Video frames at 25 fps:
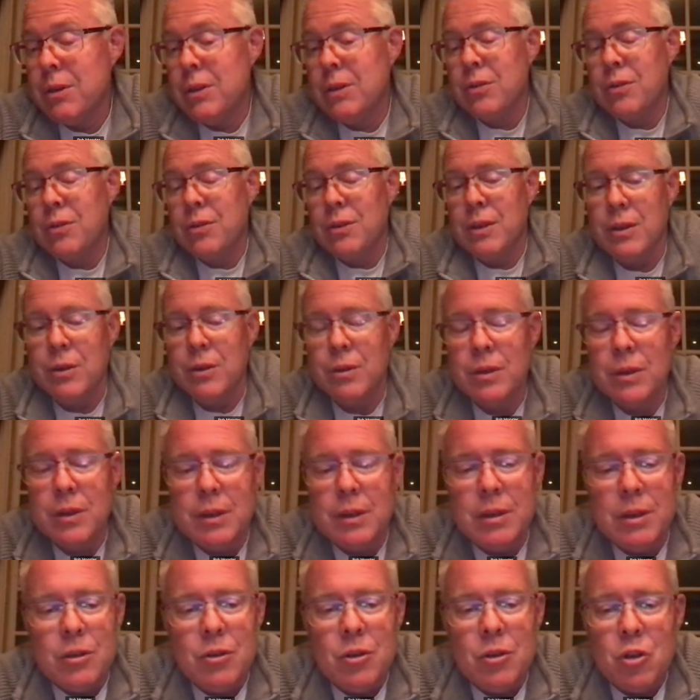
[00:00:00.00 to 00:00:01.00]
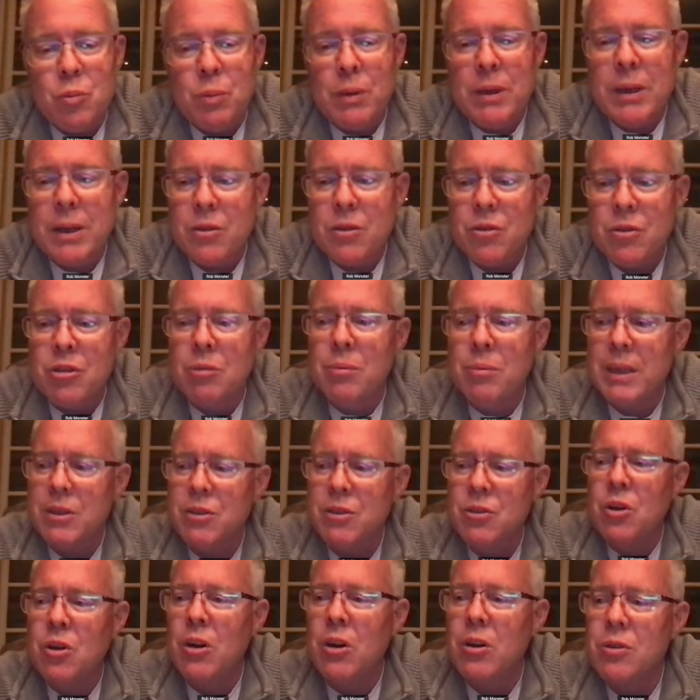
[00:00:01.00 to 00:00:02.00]
You know, just because
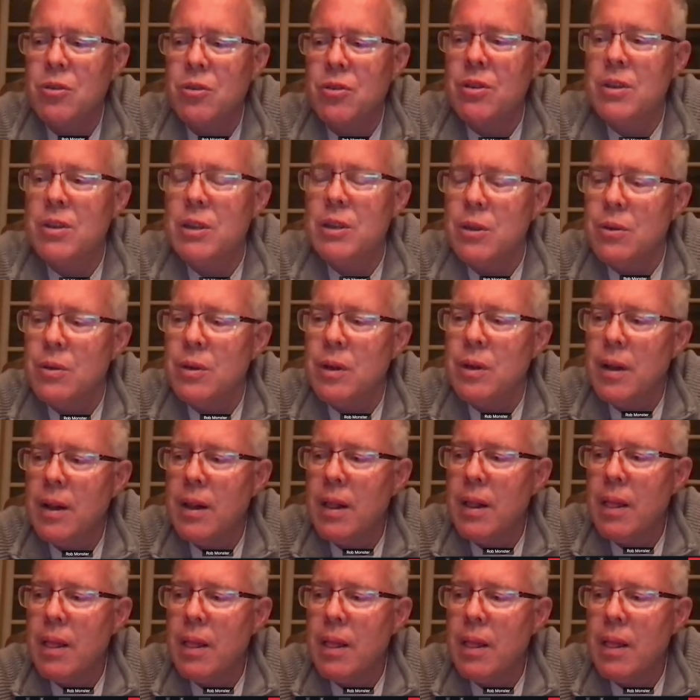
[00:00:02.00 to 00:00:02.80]
somebody starts, you know,